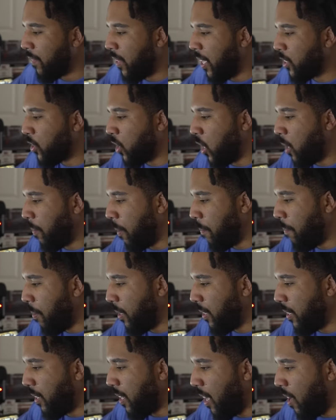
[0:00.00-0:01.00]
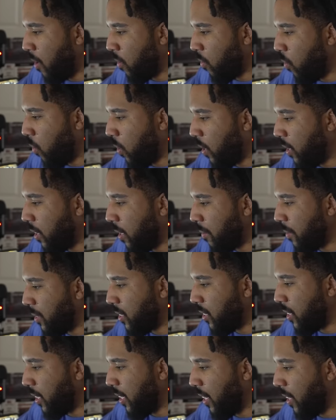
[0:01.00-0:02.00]
That's going to be putting down what? Let me
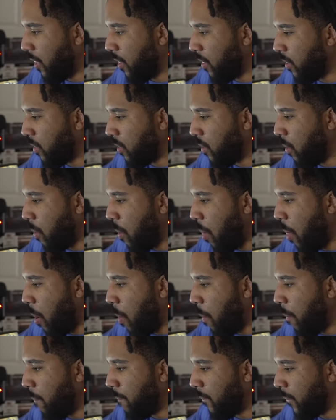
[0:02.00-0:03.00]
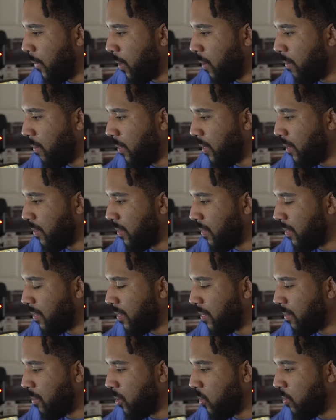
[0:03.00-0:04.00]
see here.
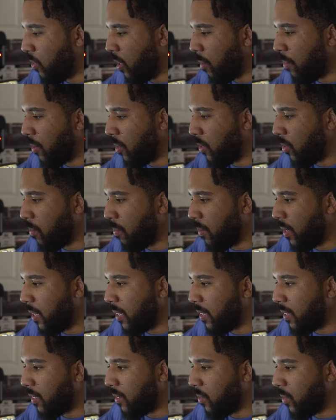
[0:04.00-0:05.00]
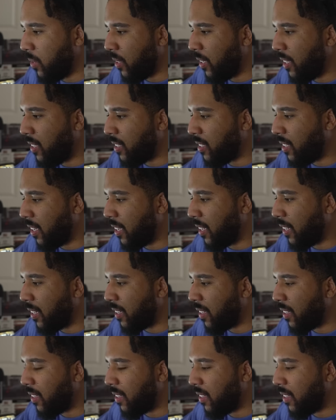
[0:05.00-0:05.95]
Move up a little bit. What did he say?